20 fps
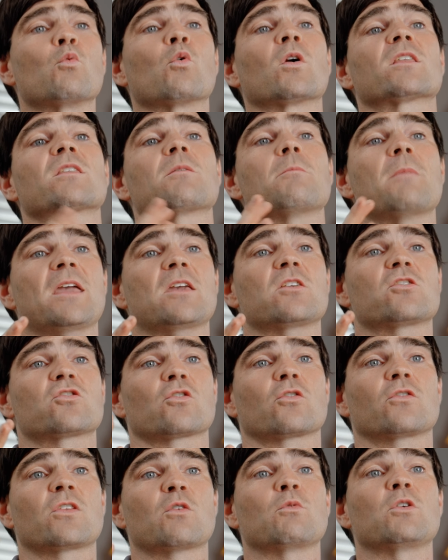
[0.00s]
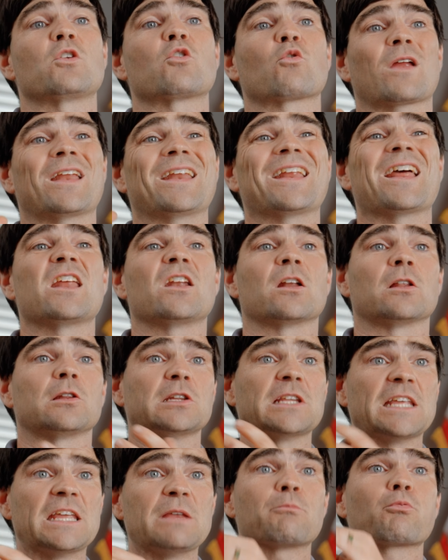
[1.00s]
wanted to make sure that we created an
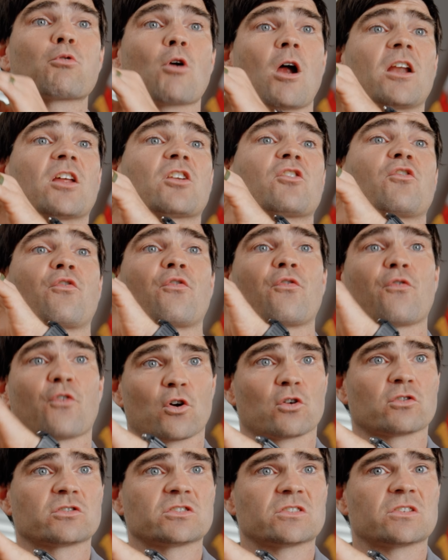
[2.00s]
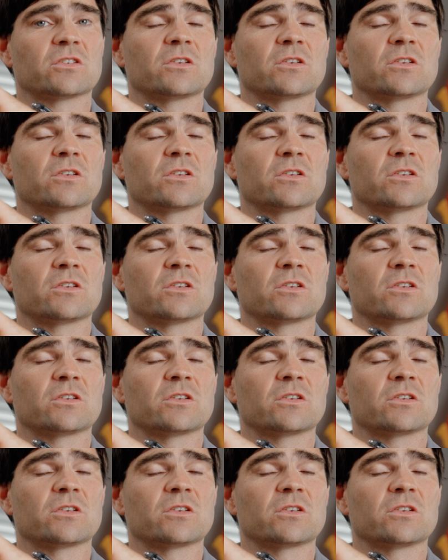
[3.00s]
elite product first